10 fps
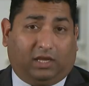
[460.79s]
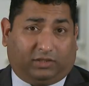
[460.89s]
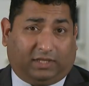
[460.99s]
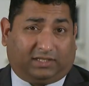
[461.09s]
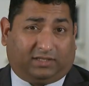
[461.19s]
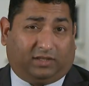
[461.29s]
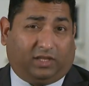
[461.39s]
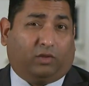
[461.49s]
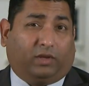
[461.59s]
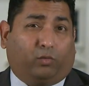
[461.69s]
So that's
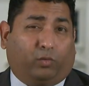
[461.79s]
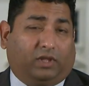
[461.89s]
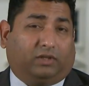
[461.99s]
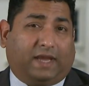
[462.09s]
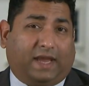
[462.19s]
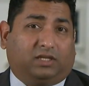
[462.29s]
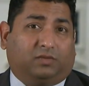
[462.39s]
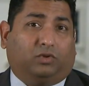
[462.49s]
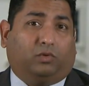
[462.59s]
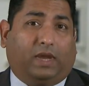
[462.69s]
the only real
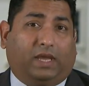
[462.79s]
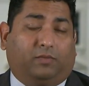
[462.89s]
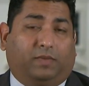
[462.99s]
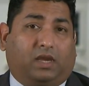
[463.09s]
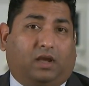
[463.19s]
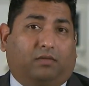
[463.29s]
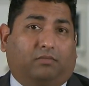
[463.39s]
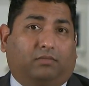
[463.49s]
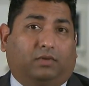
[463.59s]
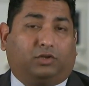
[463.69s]
tangible way you
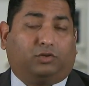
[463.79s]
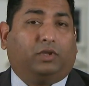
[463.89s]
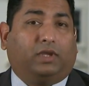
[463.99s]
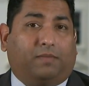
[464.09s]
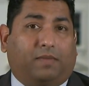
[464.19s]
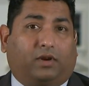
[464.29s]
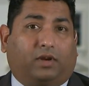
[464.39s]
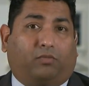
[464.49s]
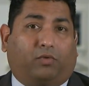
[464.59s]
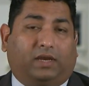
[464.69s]
become truly an
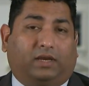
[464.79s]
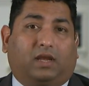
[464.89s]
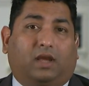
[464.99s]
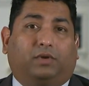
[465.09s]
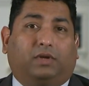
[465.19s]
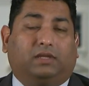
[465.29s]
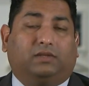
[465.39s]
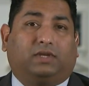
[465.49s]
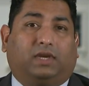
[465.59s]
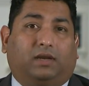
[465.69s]
American branded company
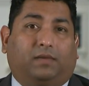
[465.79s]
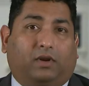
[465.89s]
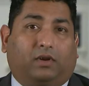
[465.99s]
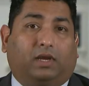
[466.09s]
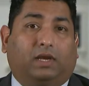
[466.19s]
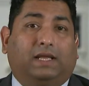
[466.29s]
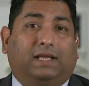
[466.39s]
inside America.